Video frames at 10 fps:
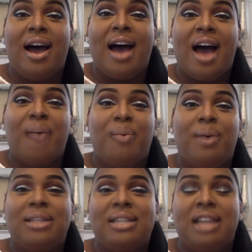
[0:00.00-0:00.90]
I
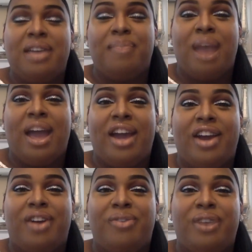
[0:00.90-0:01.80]
wasn't in my
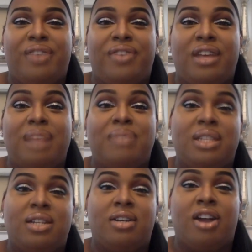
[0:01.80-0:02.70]
career field. I'm
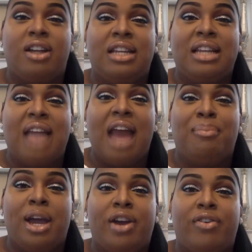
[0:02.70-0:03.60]
still currently not in
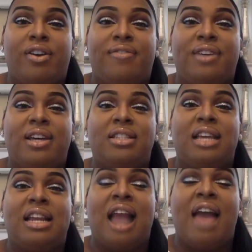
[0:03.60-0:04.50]
my career field,
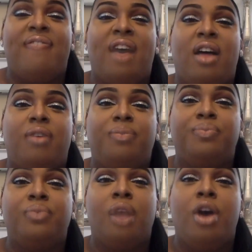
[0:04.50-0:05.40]
and I felt
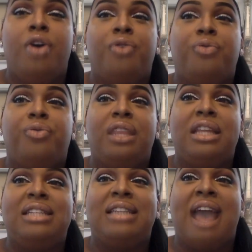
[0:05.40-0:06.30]

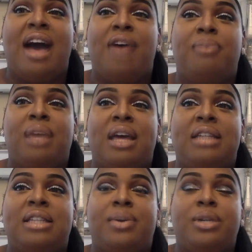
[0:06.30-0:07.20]
really down because
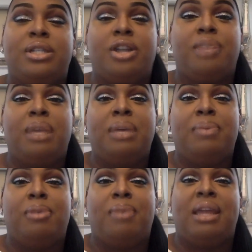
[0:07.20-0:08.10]
there were certain
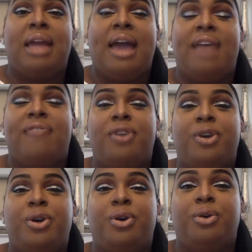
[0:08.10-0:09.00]
people in my life
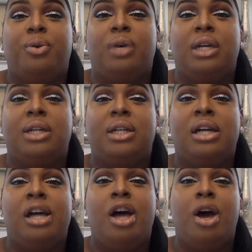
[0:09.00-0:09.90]
who
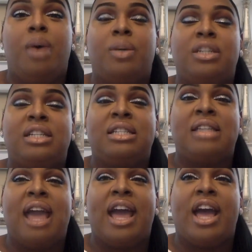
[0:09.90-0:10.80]
were just
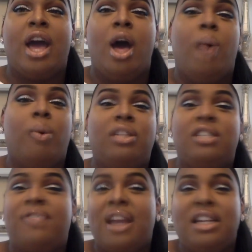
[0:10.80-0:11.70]
like, well,
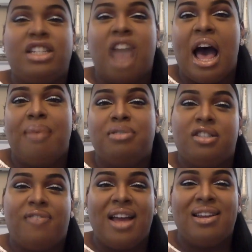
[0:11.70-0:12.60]
just find a job,
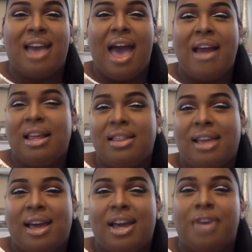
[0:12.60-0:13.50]
just find
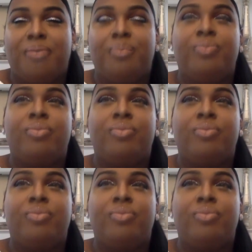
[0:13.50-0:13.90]
anything.